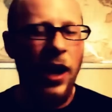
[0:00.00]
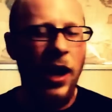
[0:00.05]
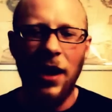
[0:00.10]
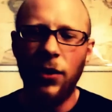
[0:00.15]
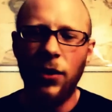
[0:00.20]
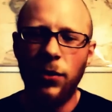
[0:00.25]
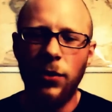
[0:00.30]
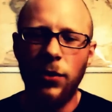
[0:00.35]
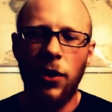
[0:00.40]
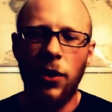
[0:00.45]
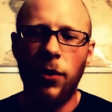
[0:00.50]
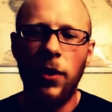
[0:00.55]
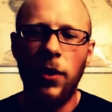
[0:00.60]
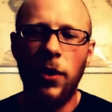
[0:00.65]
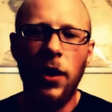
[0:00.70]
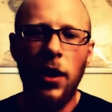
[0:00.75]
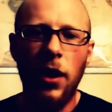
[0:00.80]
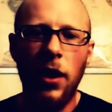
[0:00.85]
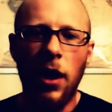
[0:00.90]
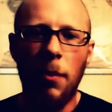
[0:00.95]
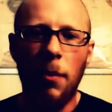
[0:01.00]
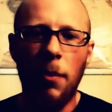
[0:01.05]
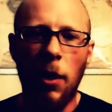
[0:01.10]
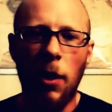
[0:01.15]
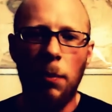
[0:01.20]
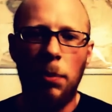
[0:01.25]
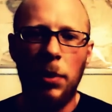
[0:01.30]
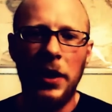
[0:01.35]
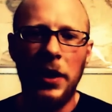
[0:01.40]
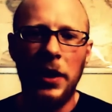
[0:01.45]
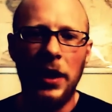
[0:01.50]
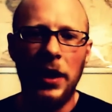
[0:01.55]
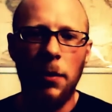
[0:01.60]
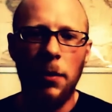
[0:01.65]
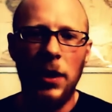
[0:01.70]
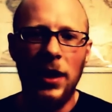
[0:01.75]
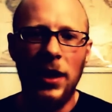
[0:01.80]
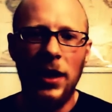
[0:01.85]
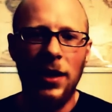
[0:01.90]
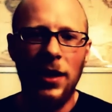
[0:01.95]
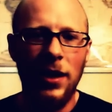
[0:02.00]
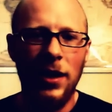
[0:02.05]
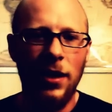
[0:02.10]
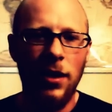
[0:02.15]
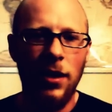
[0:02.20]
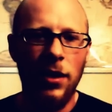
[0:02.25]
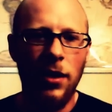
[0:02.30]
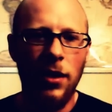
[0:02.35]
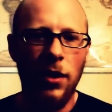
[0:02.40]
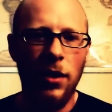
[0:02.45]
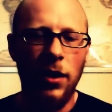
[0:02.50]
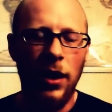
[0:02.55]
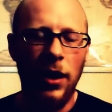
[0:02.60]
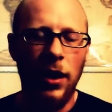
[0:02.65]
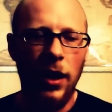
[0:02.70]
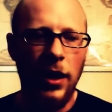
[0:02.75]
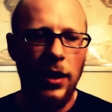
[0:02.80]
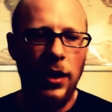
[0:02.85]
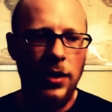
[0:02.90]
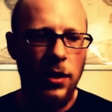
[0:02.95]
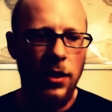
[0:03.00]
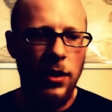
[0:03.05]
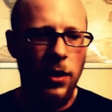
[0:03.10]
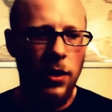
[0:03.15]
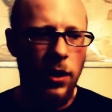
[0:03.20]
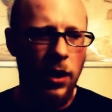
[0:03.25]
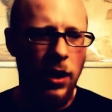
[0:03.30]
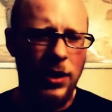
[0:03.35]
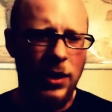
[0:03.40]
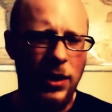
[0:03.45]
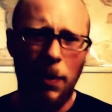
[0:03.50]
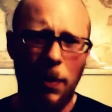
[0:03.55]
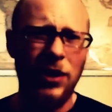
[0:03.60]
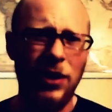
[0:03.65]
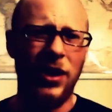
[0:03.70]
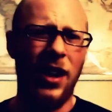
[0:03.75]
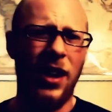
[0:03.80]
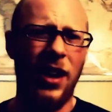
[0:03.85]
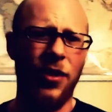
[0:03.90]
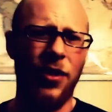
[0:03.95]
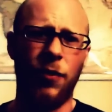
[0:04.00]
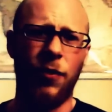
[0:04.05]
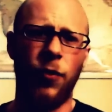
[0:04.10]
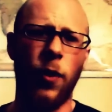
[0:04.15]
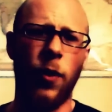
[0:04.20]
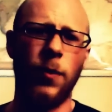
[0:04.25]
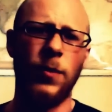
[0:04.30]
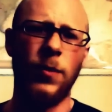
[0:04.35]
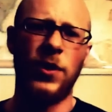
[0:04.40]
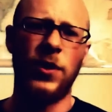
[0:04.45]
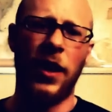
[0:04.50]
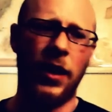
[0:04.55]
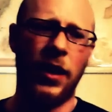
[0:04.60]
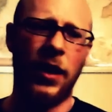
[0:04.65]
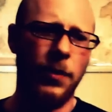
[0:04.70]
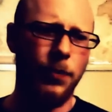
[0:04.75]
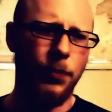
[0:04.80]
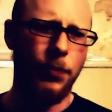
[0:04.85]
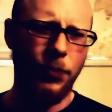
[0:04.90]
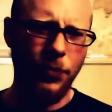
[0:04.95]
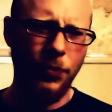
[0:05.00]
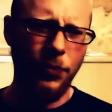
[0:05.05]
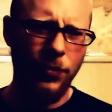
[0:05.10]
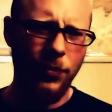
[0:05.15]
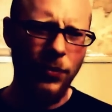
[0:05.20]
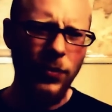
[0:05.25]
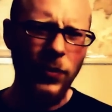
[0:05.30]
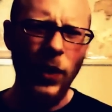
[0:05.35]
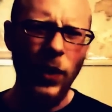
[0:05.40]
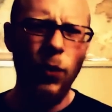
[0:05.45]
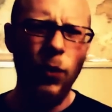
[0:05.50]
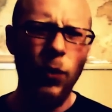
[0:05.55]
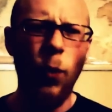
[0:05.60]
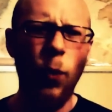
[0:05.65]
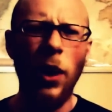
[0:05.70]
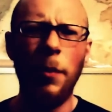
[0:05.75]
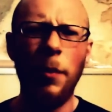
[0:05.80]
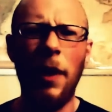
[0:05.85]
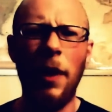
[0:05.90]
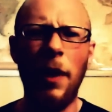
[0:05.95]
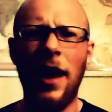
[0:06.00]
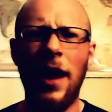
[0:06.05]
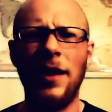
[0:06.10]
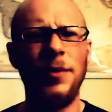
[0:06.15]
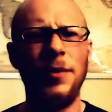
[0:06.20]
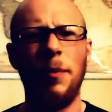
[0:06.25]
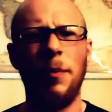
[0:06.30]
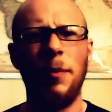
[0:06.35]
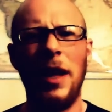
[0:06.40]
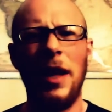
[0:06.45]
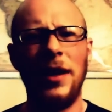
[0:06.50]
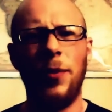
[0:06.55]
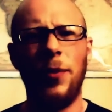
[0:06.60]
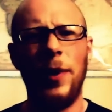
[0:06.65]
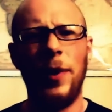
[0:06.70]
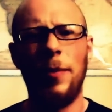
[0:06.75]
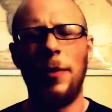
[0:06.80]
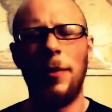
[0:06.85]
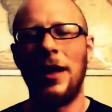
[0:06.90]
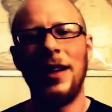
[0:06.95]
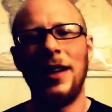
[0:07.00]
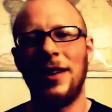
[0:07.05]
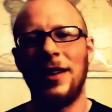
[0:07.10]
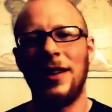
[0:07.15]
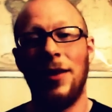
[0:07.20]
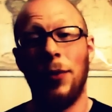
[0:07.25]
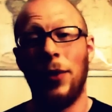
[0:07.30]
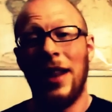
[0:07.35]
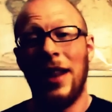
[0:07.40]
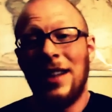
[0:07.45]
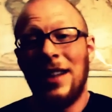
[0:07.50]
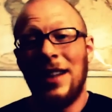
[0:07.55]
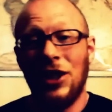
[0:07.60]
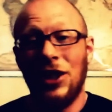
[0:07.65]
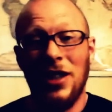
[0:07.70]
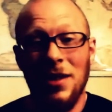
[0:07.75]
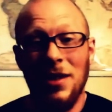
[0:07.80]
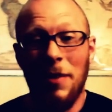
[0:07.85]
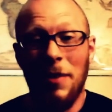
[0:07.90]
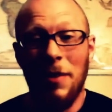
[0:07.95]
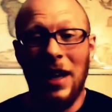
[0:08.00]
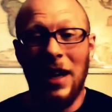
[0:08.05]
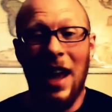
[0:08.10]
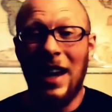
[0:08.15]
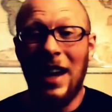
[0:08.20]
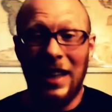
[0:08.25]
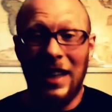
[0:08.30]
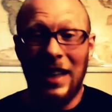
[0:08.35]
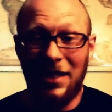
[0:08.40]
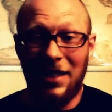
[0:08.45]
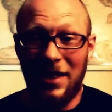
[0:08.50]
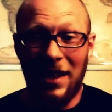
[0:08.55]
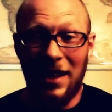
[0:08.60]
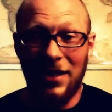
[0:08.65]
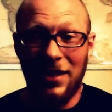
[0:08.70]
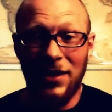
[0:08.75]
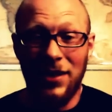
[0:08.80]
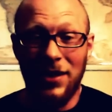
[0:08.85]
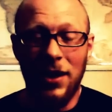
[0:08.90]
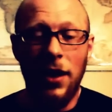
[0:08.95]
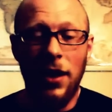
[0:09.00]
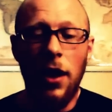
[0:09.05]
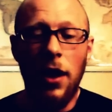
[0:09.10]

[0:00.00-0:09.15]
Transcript: I don't know about polygamy. It, it, especially not the forms like one man, many women. Uh, well, that just doesn't make any sense.